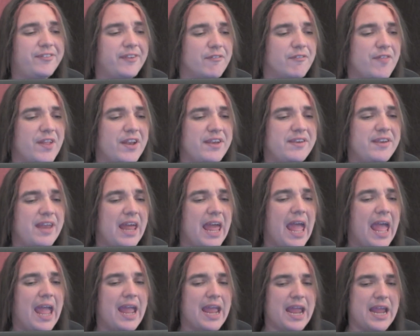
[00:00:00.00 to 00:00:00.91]
of the
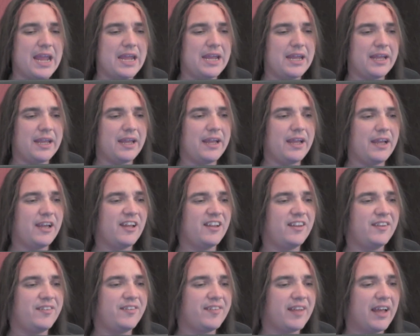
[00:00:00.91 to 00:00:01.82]
day
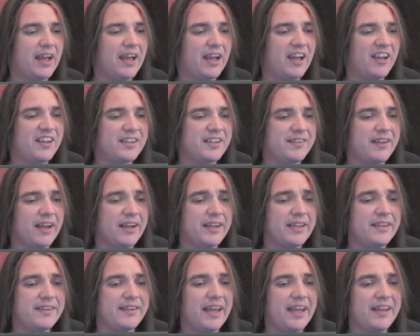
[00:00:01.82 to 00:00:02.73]
is
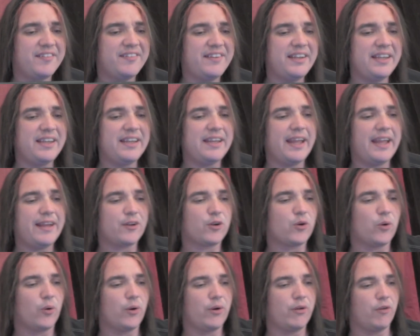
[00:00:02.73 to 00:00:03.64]
Kentucky takes DEA to
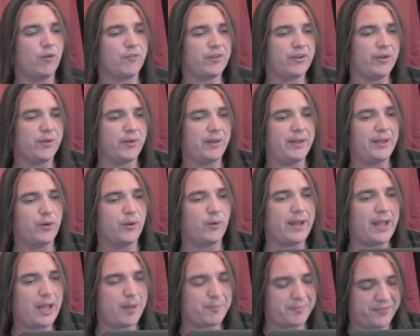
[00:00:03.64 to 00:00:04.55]
court over illegal
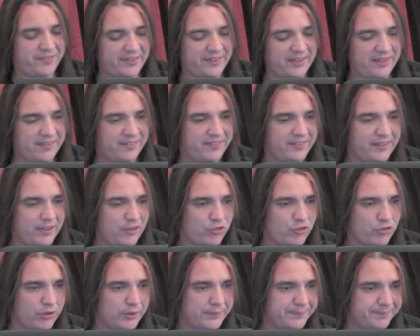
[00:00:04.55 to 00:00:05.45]
hemp seed
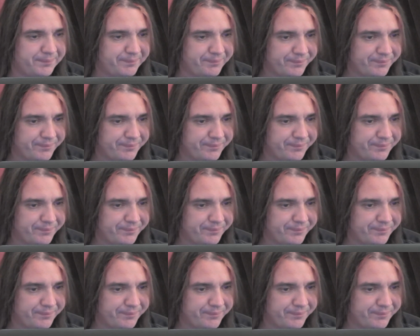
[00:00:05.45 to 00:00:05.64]
seizure.